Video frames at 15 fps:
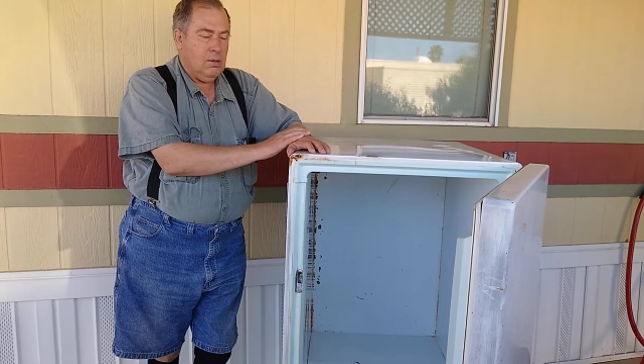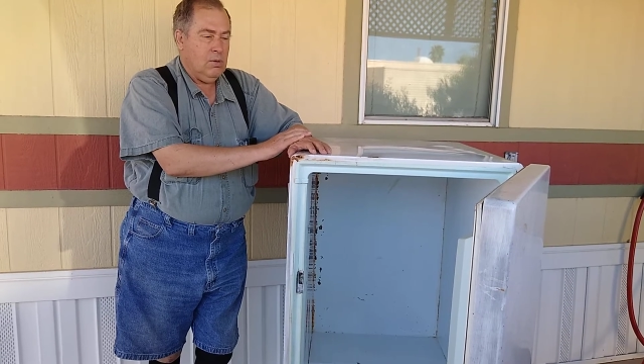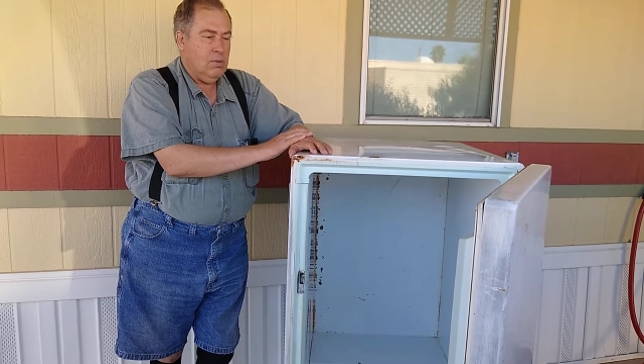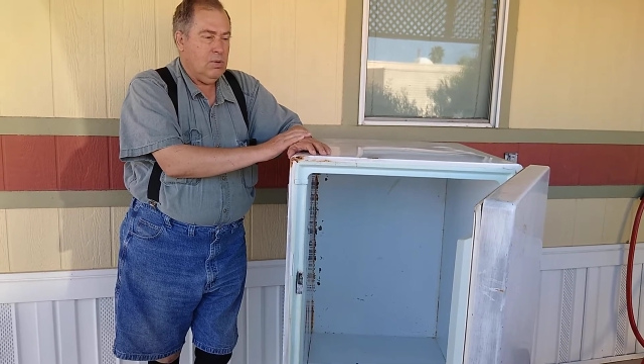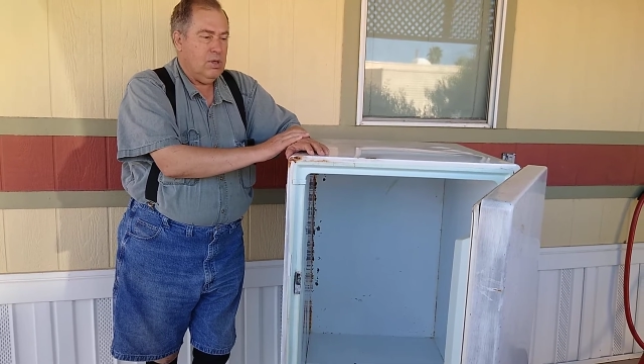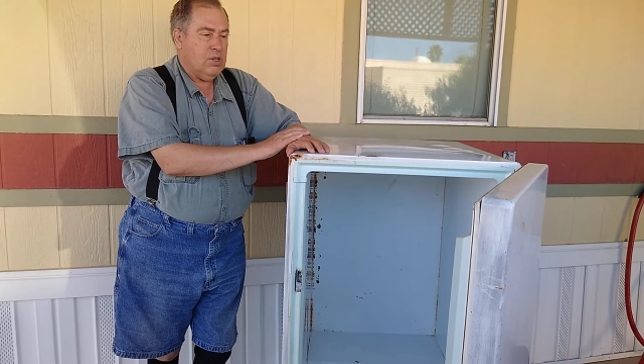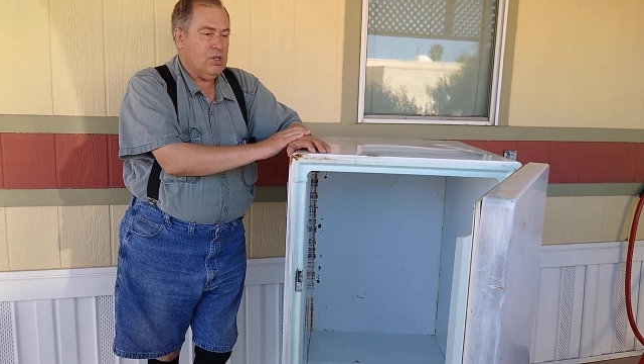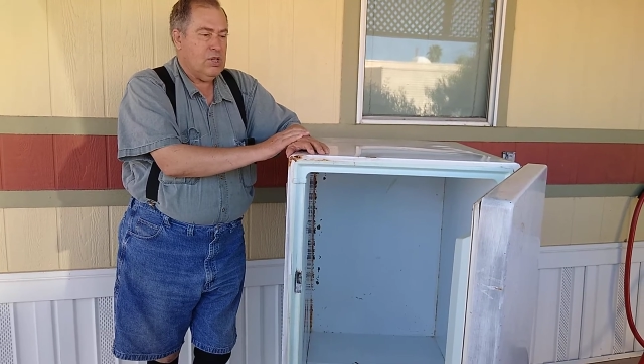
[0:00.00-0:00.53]

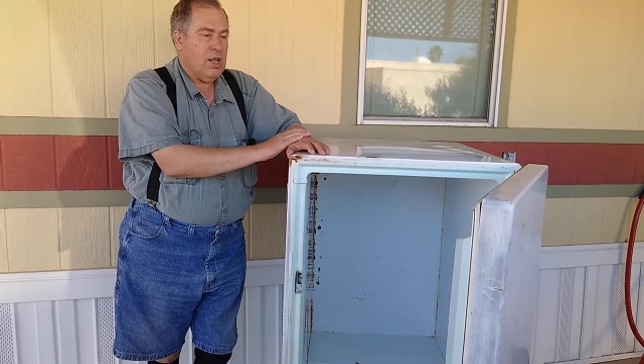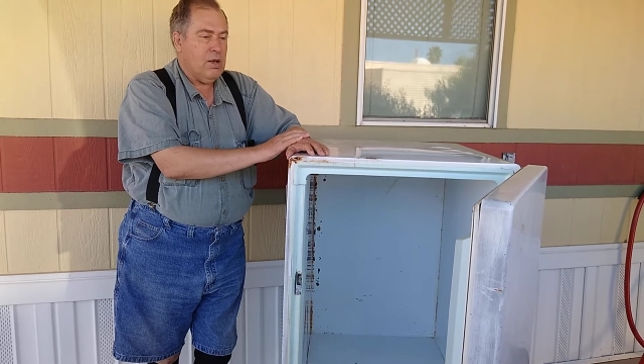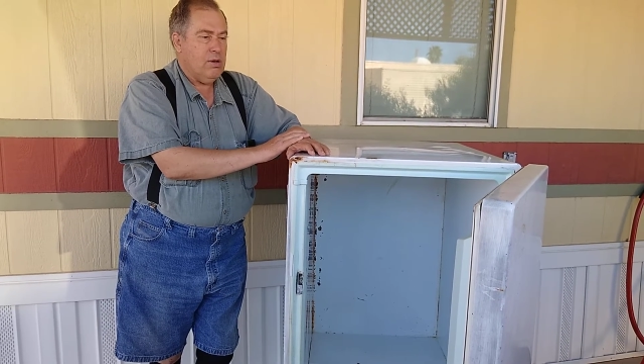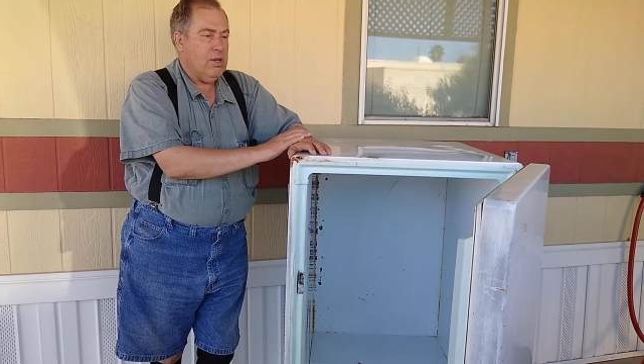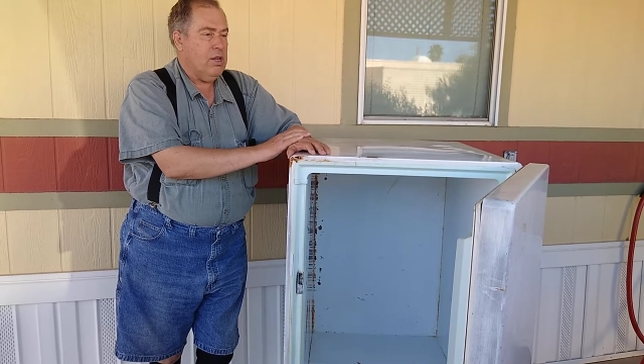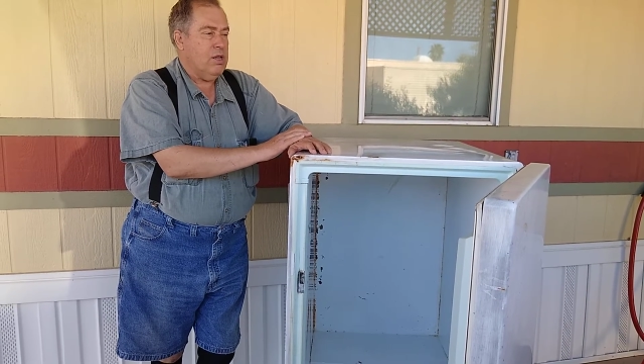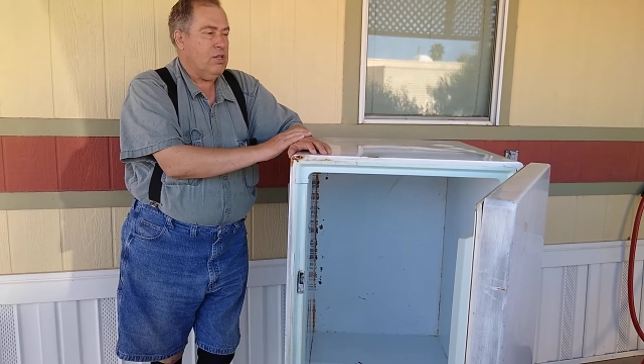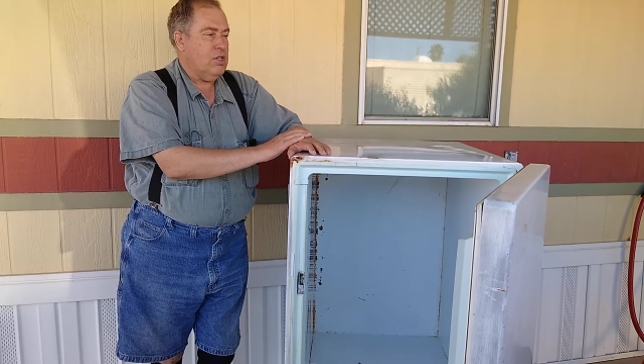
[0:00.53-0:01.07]
with sound
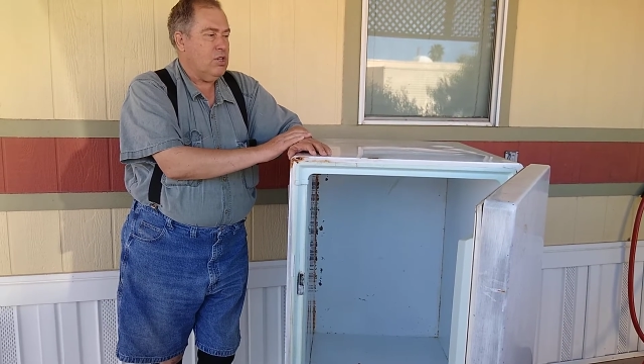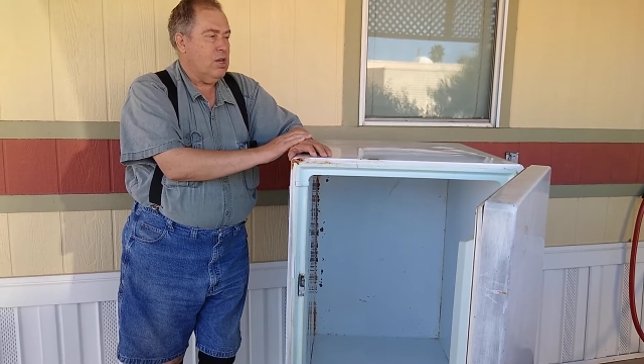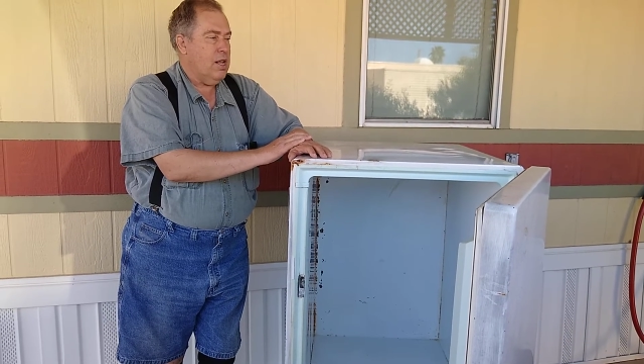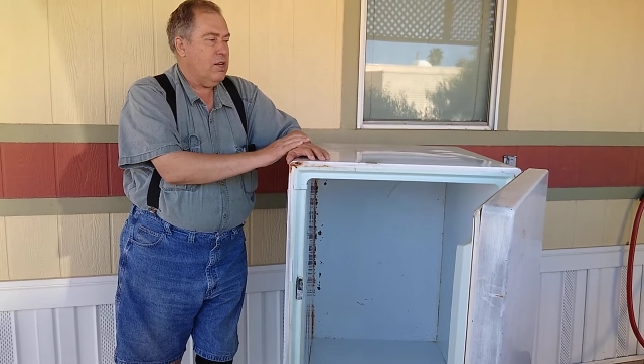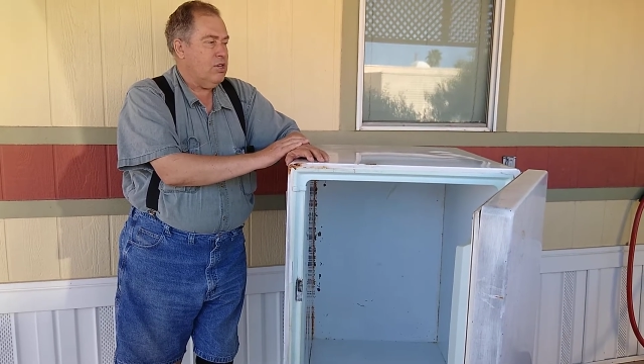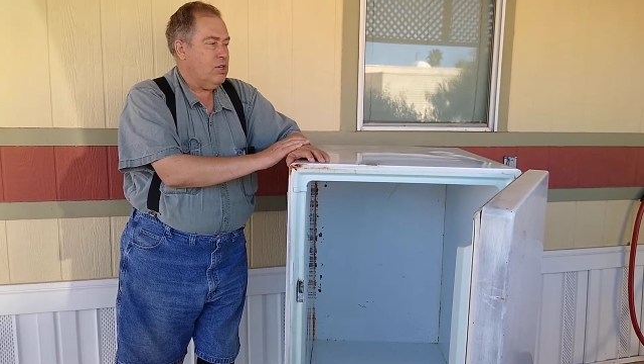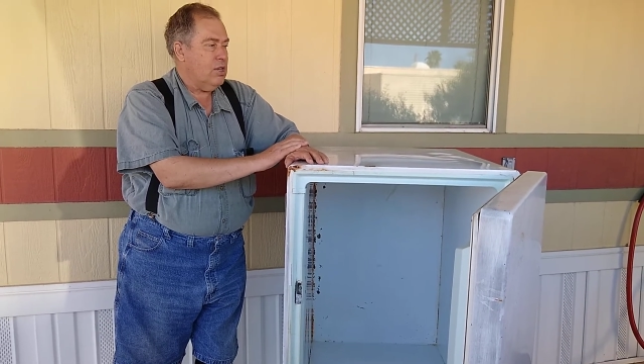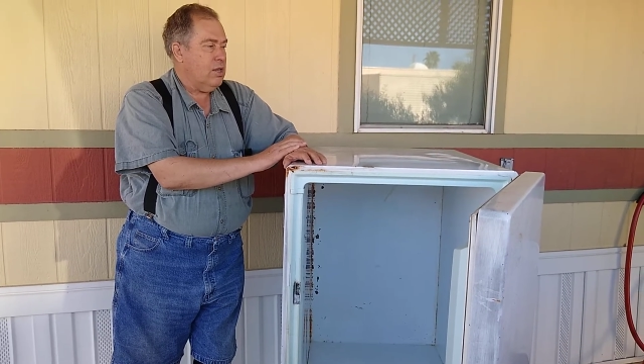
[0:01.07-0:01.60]

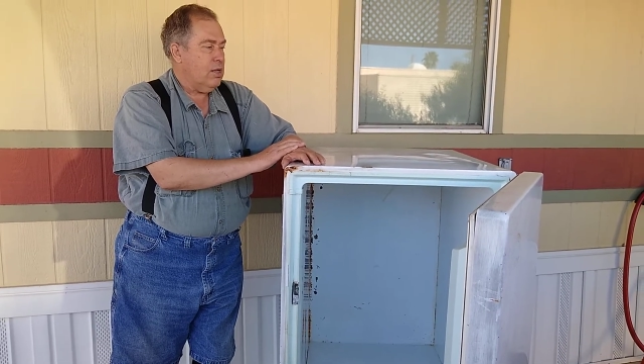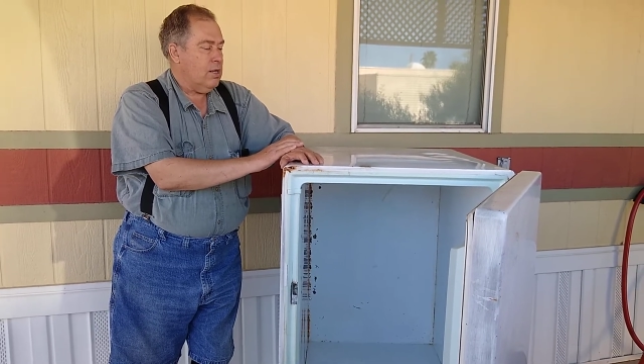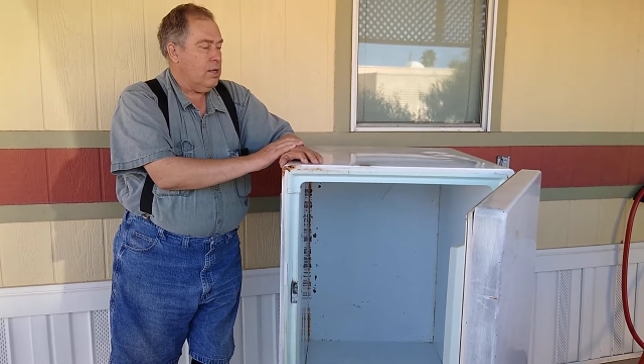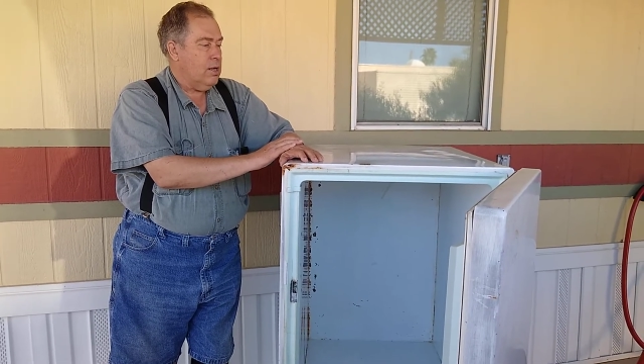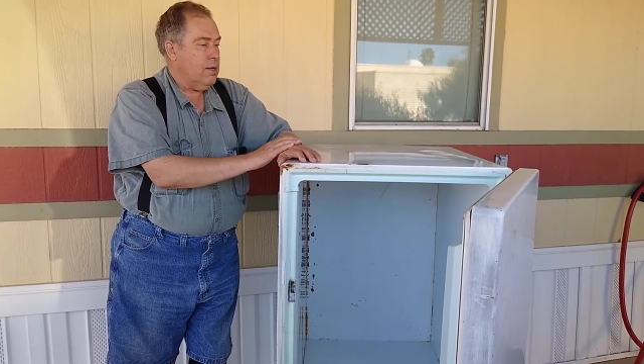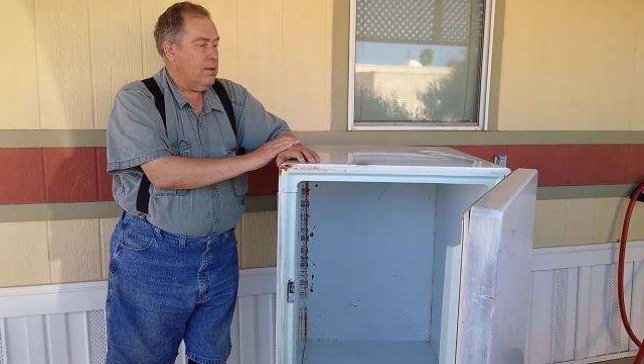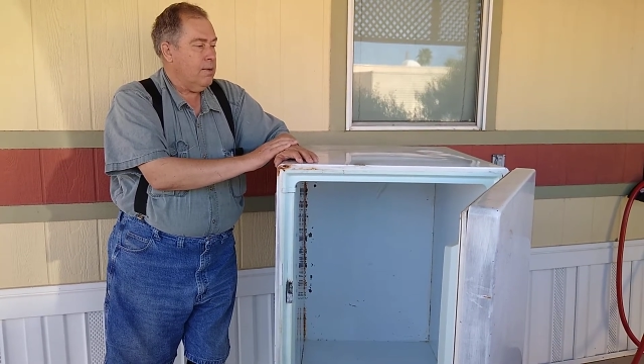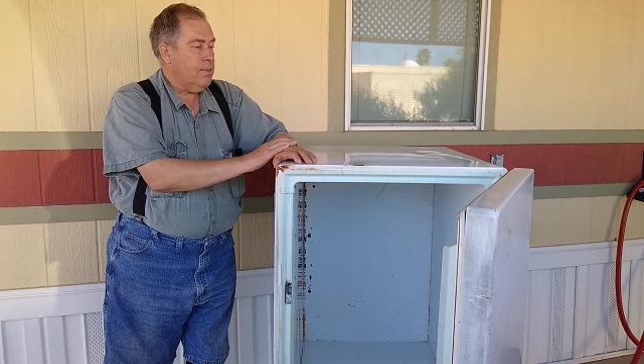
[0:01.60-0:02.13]
insulation in